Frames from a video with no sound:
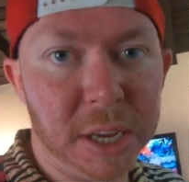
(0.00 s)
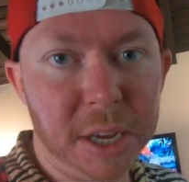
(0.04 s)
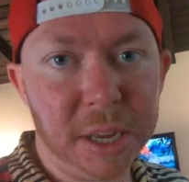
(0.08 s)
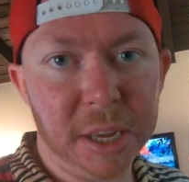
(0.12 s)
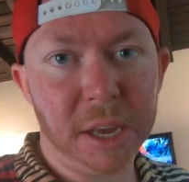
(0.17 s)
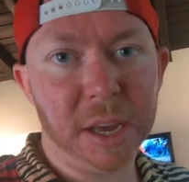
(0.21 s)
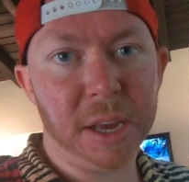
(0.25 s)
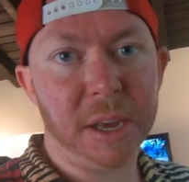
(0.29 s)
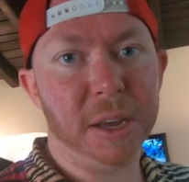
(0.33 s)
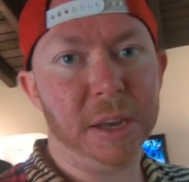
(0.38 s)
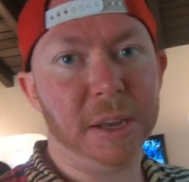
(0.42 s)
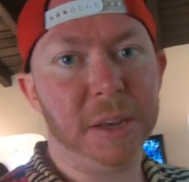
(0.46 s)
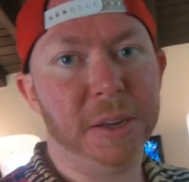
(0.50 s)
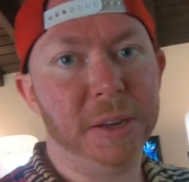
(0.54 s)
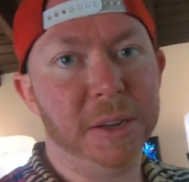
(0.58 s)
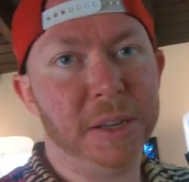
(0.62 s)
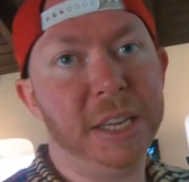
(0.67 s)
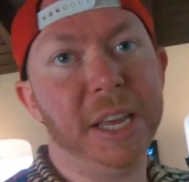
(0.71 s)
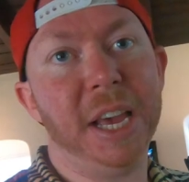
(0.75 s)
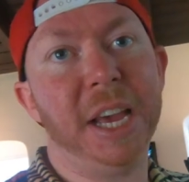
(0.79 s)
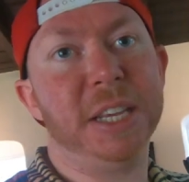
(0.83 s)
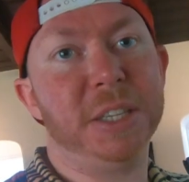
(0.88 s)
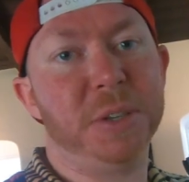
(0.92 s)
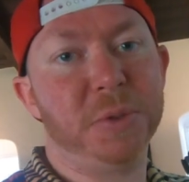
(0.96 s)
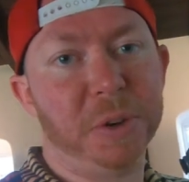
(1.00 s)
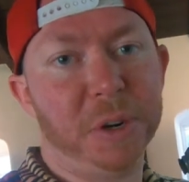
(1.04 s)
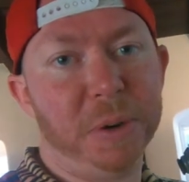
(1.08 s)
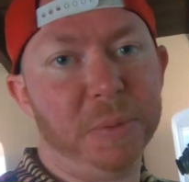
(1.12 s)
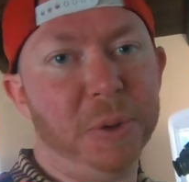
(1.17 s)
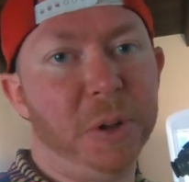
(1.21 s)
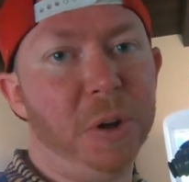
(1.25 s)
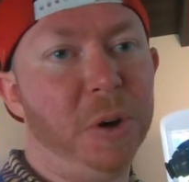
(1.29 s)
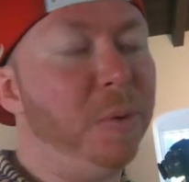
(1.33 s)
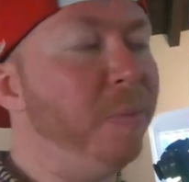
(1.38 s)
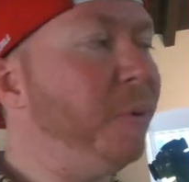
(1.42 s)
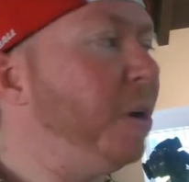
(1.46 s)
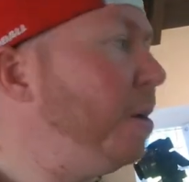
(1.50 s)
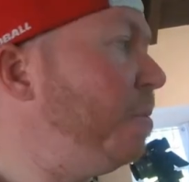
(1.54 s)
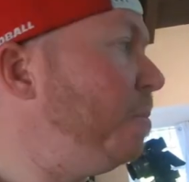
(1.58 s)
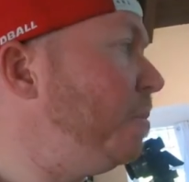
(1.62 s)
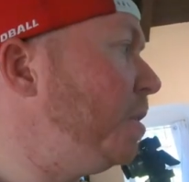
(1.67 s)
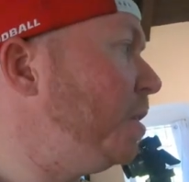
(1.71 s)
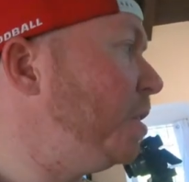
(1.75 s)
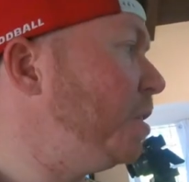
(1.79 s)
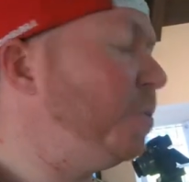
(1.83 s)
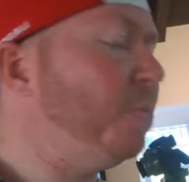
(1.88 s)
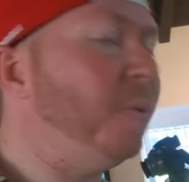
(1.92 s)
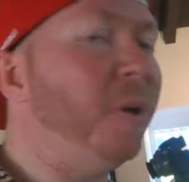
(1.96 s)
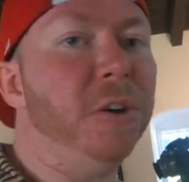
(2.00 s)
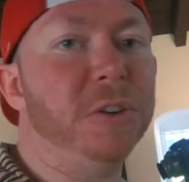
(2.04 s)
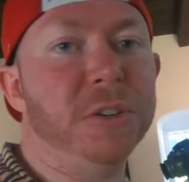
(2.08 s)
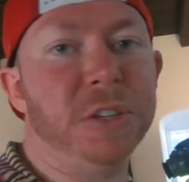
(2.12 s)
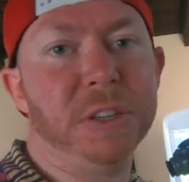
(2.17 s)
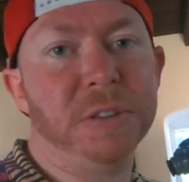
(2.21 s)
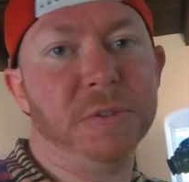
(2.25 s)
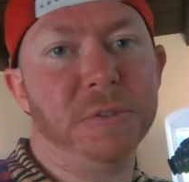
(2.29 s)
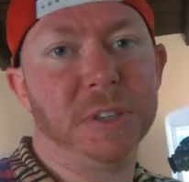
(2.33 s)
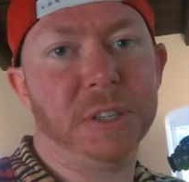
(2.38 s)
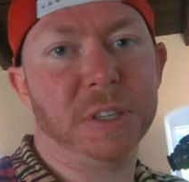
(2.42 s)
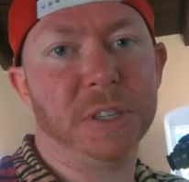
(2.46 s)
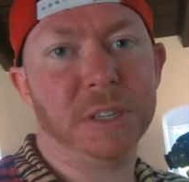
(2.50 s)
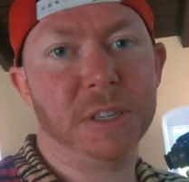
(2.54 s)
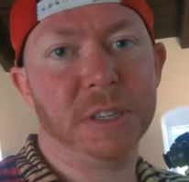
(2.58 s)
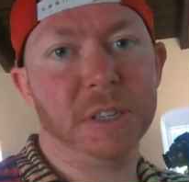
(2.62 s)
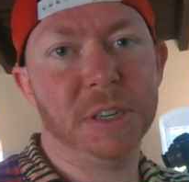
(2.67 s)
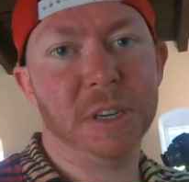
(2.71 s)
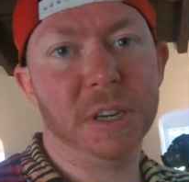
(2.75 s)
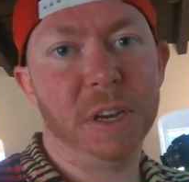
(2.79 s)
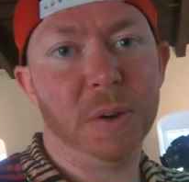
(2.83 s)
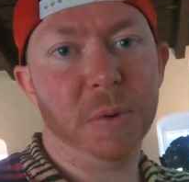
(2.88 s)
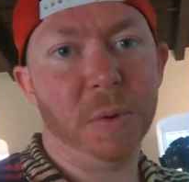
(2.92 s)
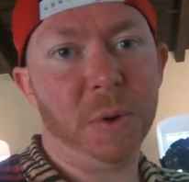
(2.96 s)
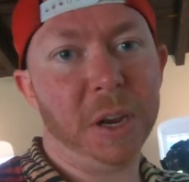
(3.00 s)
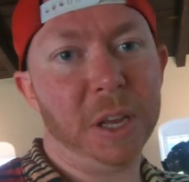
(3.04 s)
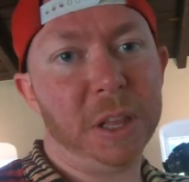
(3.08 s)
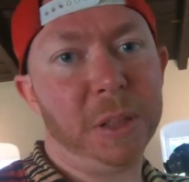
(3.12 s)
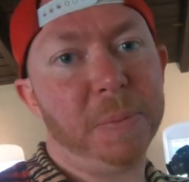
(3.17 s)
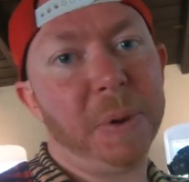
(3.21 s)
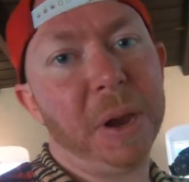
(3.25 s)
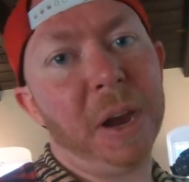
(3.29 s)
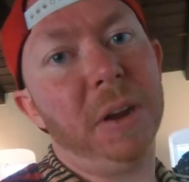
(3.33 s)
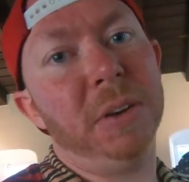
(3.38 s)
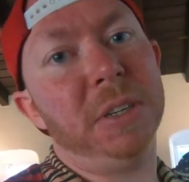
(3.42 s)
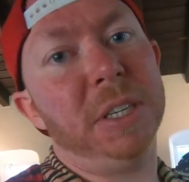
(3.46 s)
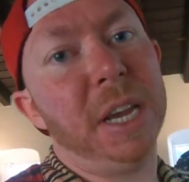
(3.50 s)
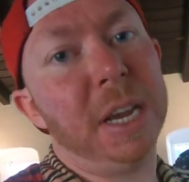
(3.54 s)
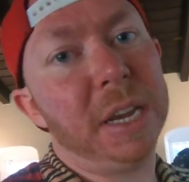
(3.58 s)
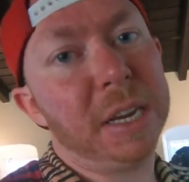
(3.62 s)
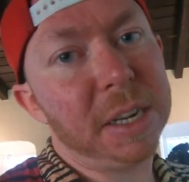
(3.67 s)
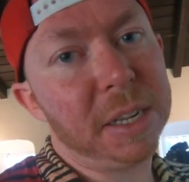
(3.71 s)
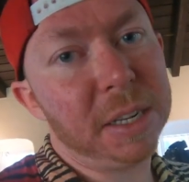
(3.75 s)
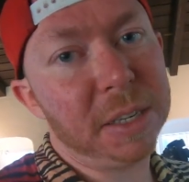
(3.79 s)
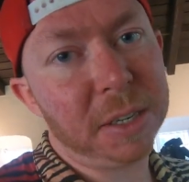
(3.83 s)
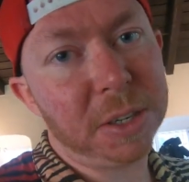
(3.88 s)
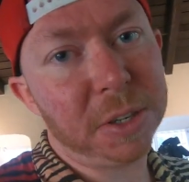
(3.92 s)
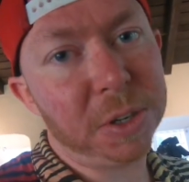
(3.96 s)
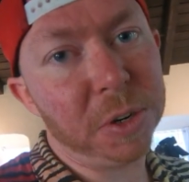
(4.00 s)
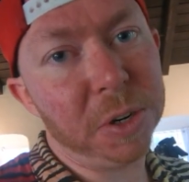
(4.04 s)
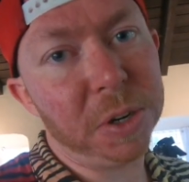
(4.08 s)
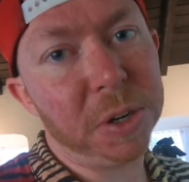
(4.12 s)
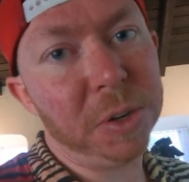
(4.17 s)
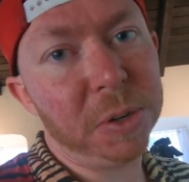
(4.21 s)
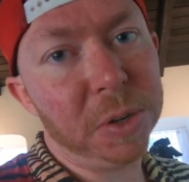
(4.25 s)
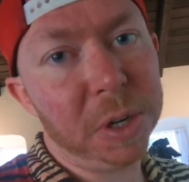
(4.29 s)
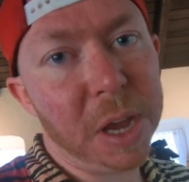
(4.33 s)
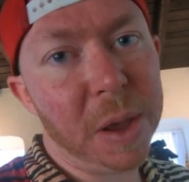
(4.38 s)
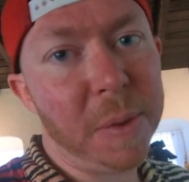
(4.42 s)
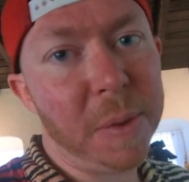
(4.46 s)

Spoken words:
Shots. Like, yeah, so we're gonna blow them up. Explosives. We got the pirate crew